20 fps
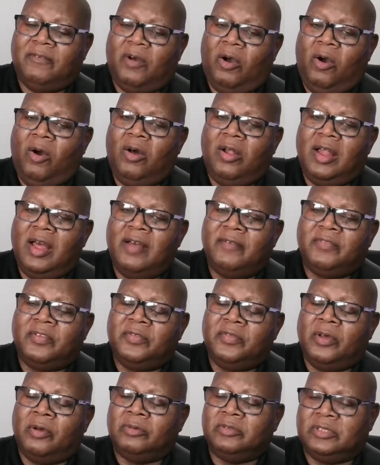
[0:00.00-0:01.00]
all have the
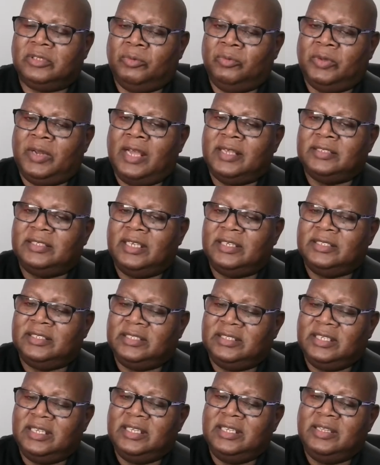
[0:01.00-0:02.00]
notes. And when I say
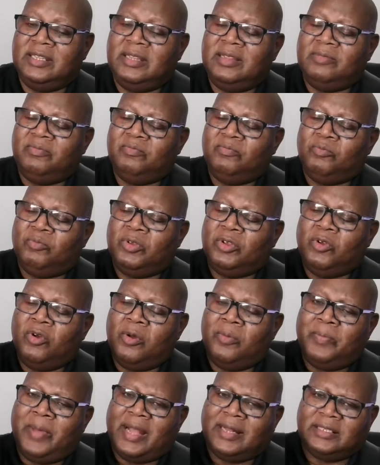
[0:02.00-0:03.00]
C, we're
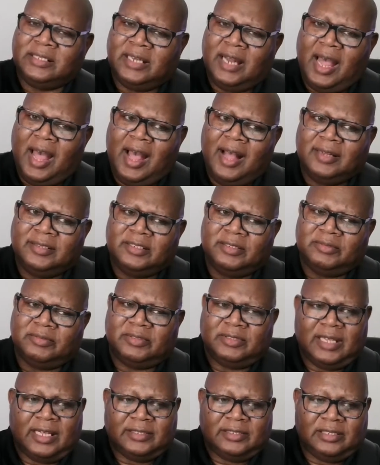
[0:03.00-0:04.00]
going back to the octaves.
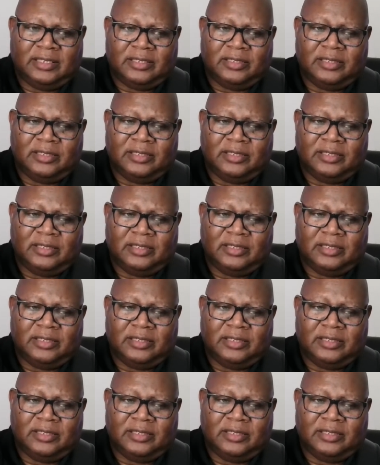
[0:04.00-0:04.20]
That's